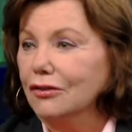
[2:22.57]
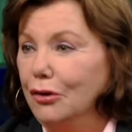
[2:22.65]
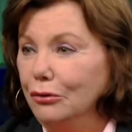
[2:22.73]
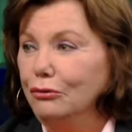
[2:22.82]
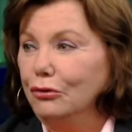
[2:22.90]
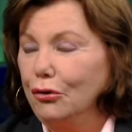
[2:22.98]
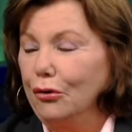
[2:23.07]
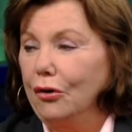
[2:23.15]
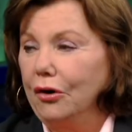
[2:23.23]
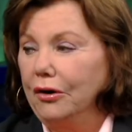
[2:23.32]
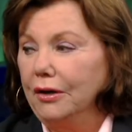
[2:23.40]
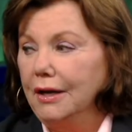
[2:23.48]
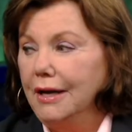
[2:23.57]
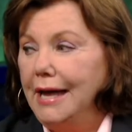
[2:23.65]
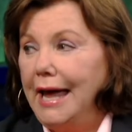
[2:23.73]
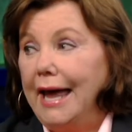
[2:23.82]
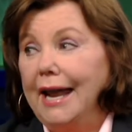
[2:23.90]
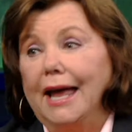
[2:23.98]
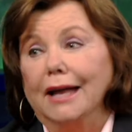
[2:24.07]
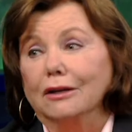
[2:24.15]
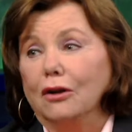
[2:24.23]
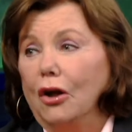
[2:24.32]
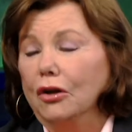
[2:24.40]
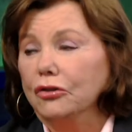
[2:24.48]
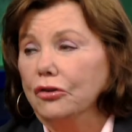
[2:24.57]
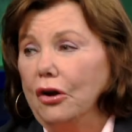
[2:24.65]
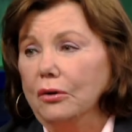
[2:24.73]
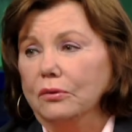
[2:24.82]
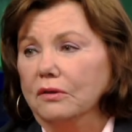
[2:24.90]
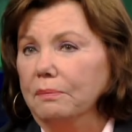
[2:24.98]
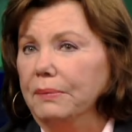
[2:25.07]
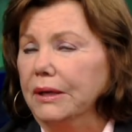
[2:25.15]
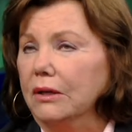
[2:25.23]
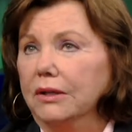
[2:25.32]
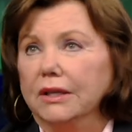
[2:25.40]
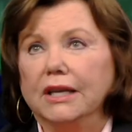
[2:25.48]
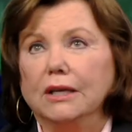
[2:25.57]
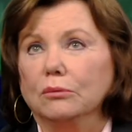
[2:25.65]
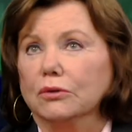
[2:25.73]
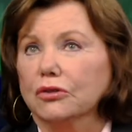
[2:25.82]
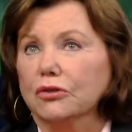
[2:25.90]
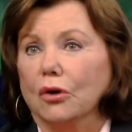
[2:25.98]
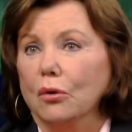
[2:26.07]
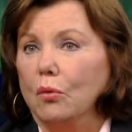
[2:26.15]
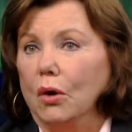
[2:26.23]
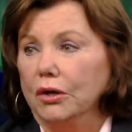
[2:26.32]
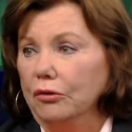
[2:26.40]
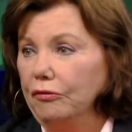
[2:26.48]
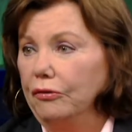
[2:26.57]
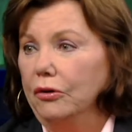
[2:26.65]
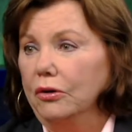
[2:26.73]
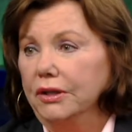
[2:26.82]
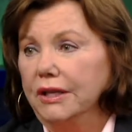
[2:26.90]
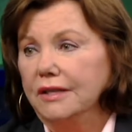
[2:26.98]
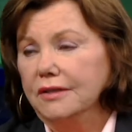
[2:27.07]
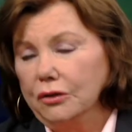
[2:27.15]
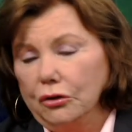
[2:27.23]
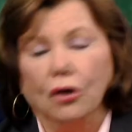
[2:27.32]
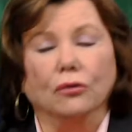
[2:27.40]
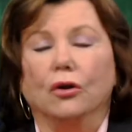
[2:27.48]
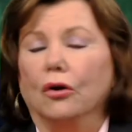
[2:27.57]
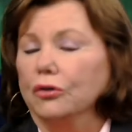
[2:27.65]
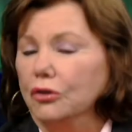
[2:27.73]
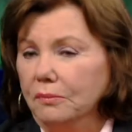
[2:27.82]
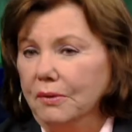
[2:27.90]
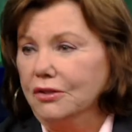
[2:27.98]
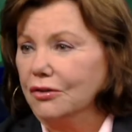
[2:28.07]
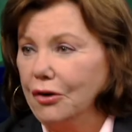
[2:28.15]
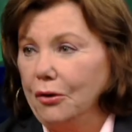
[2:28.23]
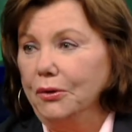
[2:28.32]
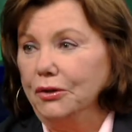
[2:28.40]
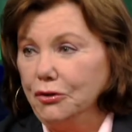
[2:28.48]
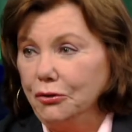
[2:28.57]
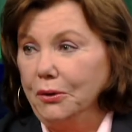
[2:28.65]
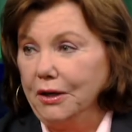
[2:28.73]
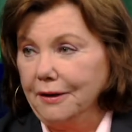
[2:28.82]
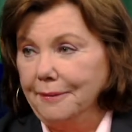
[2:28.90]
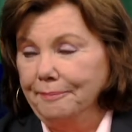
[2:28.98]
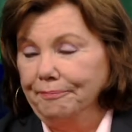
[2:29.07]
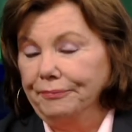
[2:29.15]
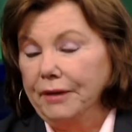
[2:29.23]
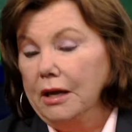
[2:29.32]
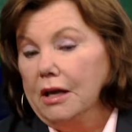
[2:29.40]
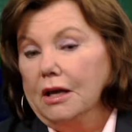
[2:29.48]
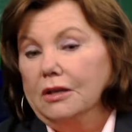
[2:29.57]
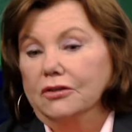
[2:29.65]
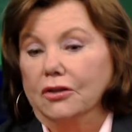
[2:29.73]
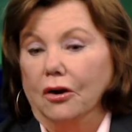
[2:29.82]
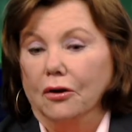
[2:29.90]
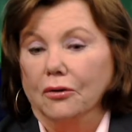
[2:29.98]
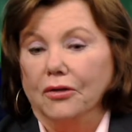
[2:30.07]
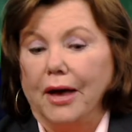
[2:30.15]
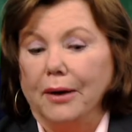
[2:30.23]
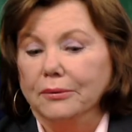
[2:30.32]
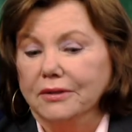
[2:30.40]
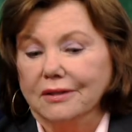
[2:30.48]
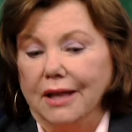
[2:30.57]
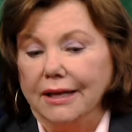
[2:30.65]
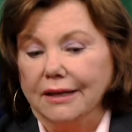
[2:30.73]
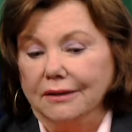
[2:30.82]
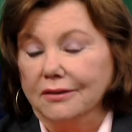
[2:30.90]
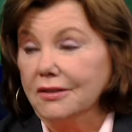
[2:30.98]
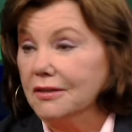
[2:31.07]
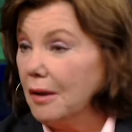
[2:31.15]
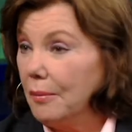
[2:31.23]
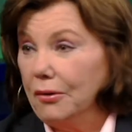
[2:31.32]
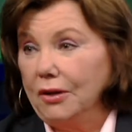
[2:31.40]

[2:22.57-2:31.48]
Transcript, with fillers: so torn. And I had a long talk with Bill, and he was so wonderful. And he said, No, no, you must go and do it. So that was like in the summer,